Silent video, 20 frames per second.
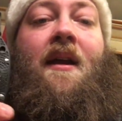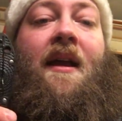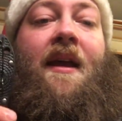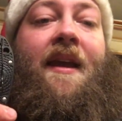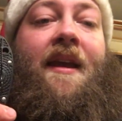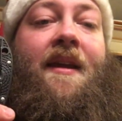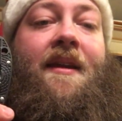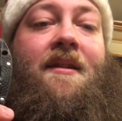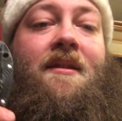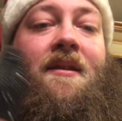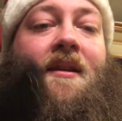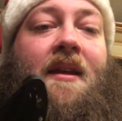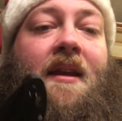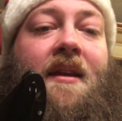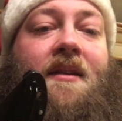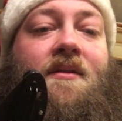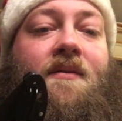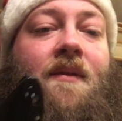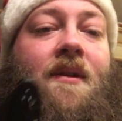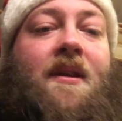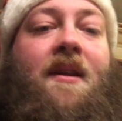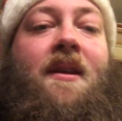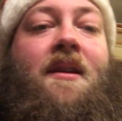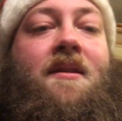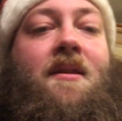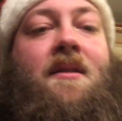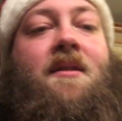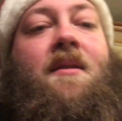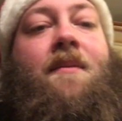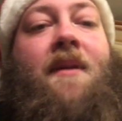and it's really
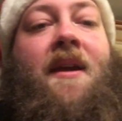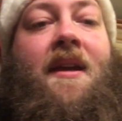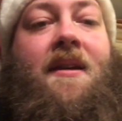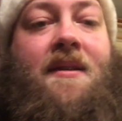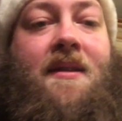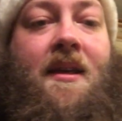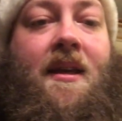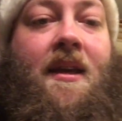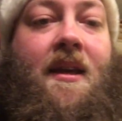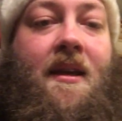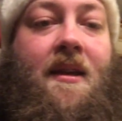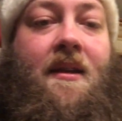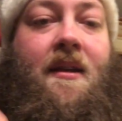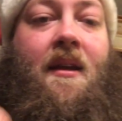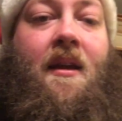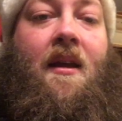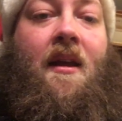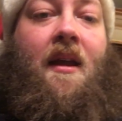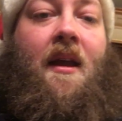easy to maintain.